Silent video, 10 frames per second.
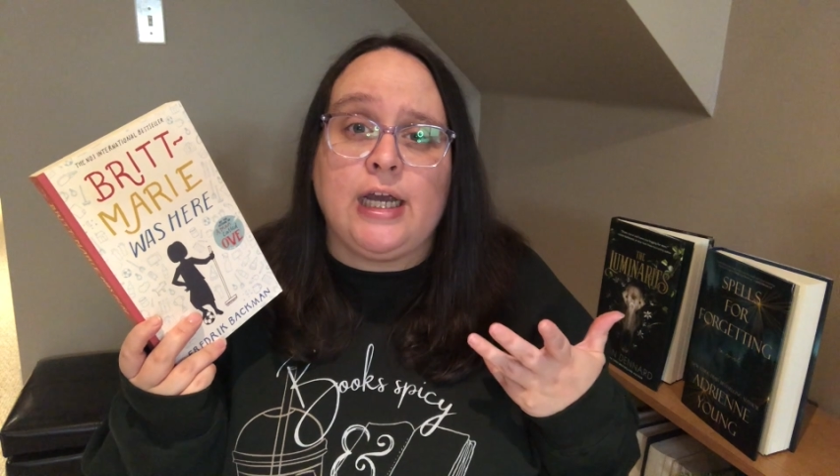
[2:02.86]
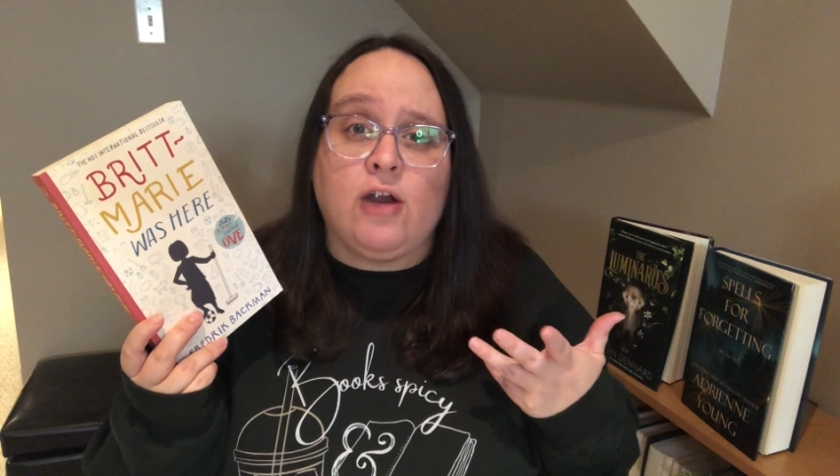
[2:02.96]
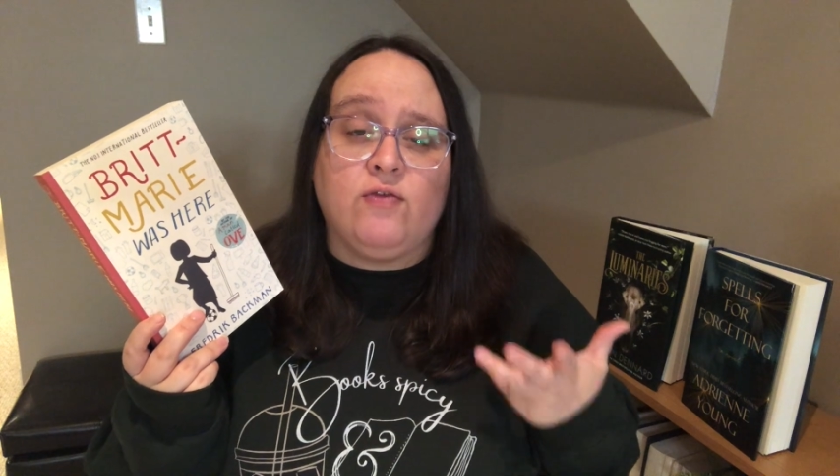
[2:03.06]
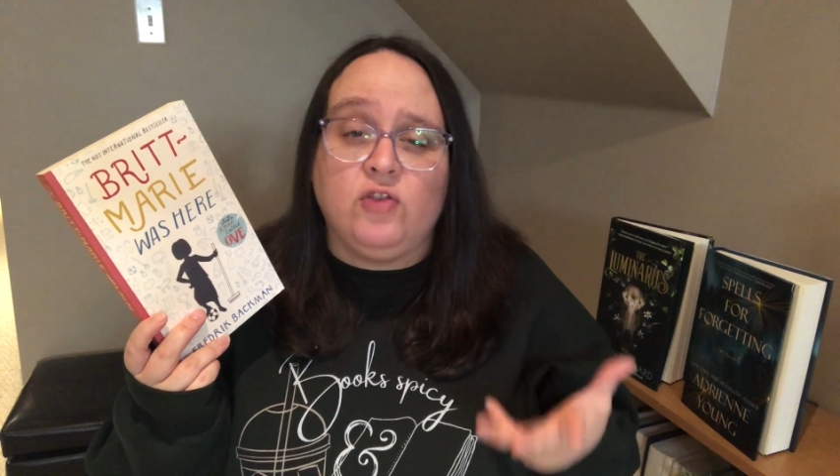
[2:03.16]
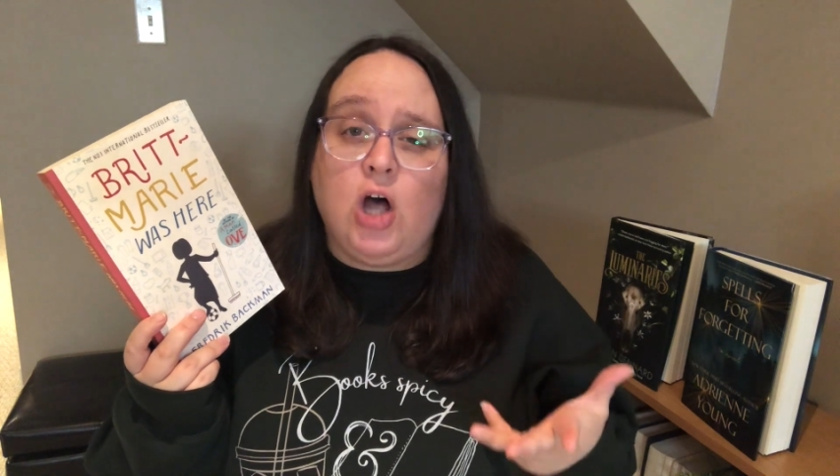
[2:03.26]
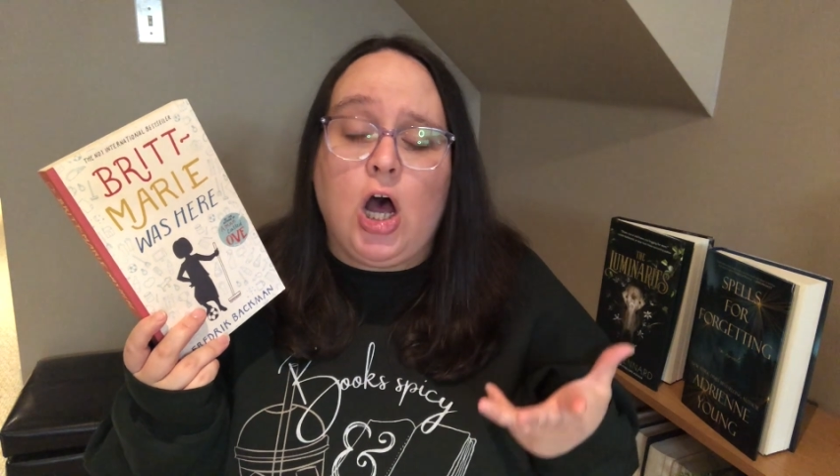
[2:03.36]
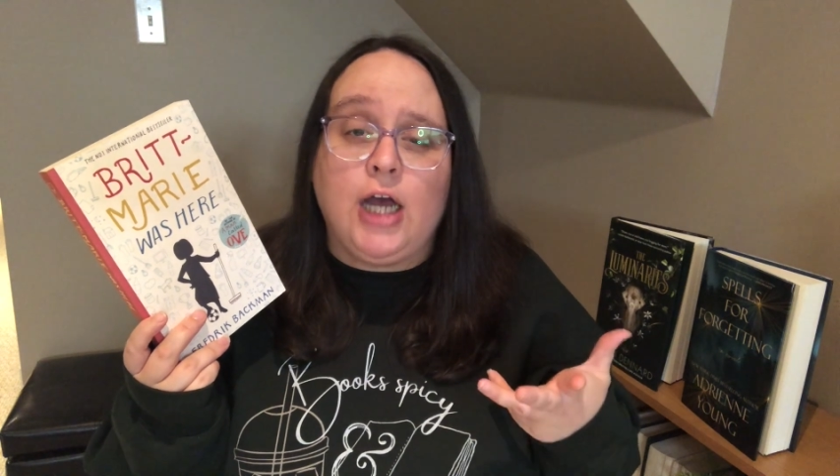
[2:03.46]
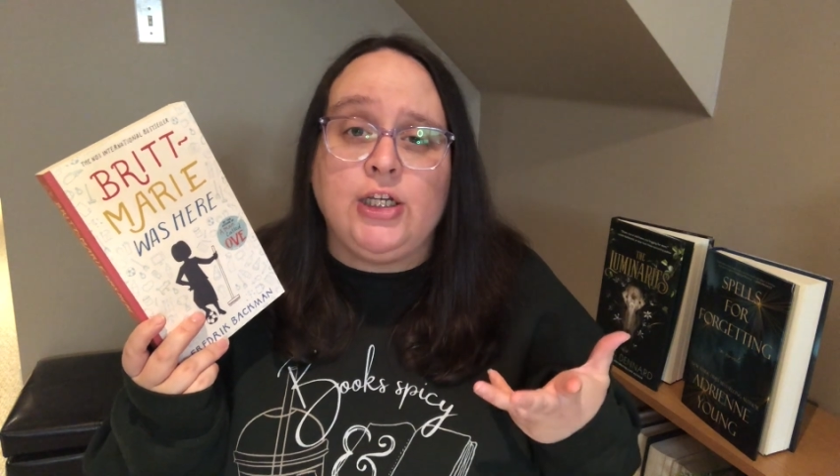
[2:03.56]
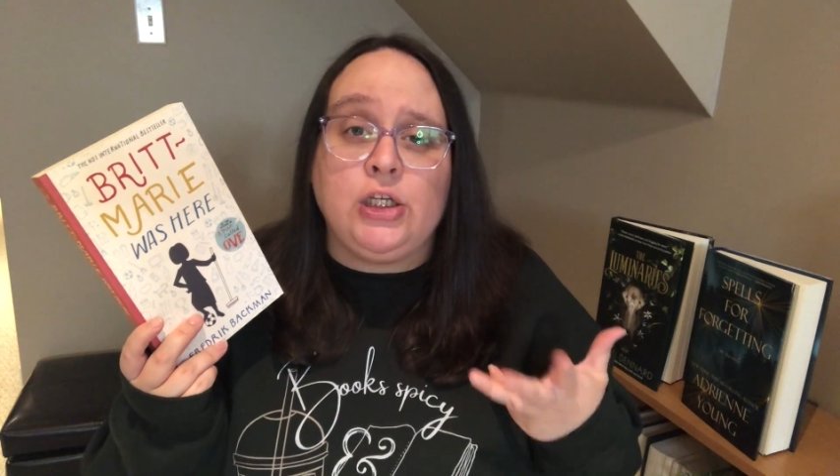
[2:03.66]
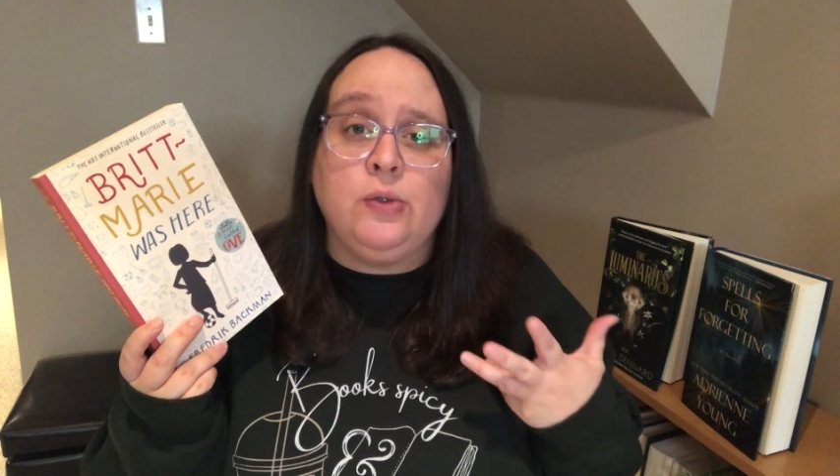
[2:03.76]
are
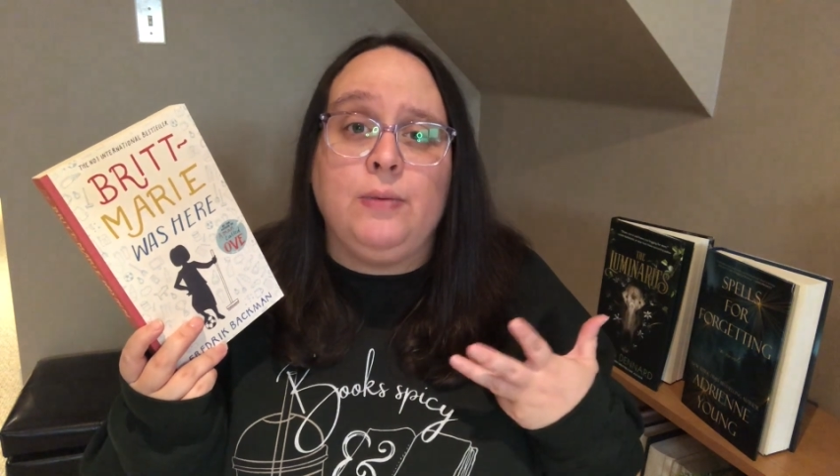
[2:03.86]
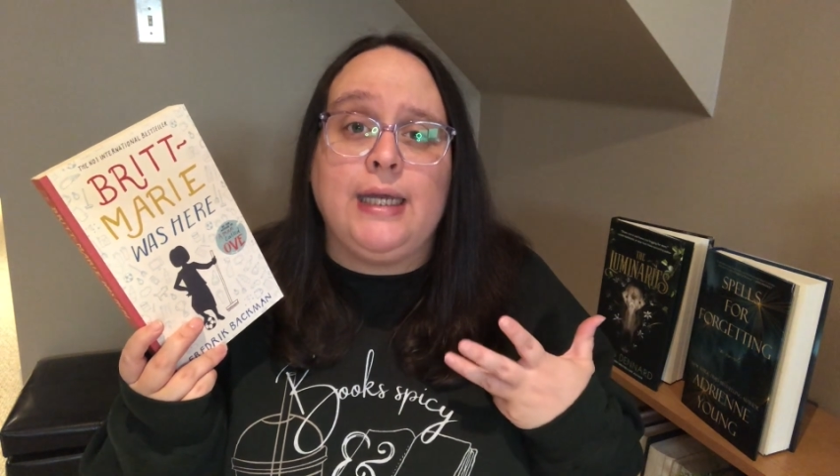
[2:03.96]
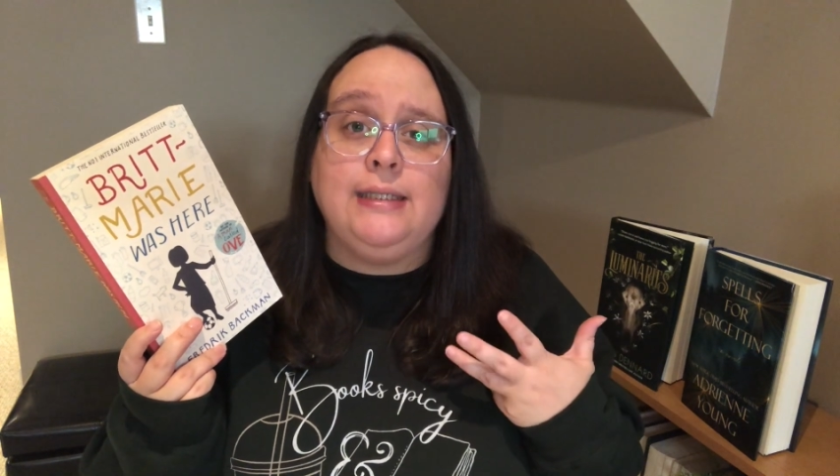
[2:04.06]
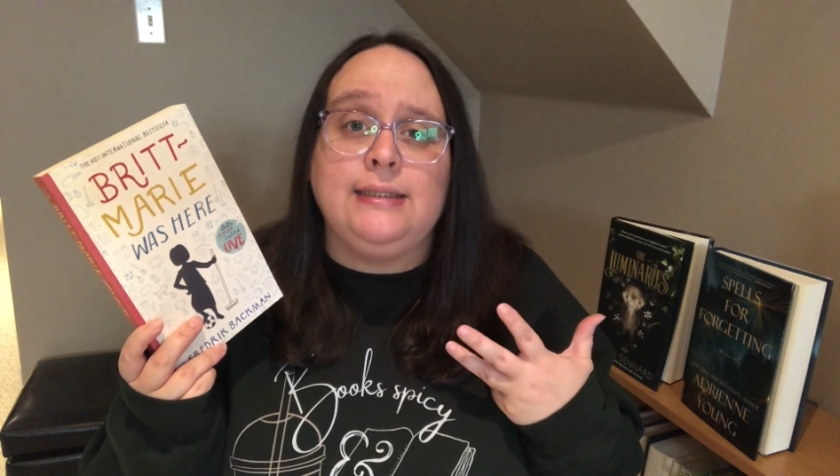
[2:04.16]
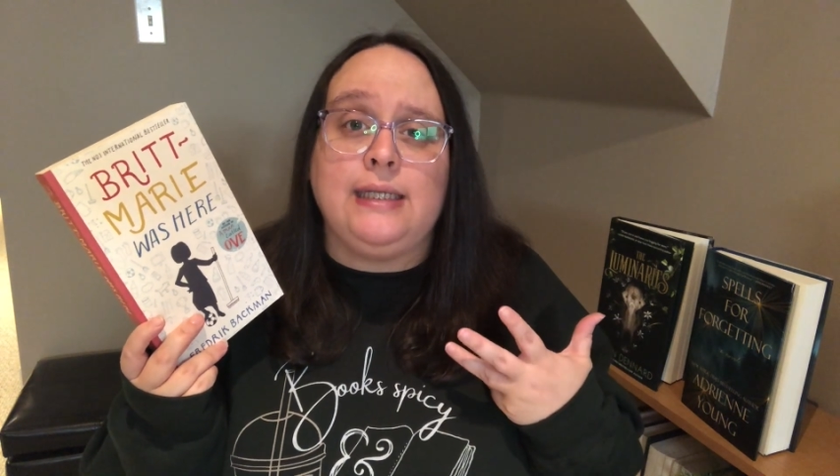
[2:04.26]
flawed humans,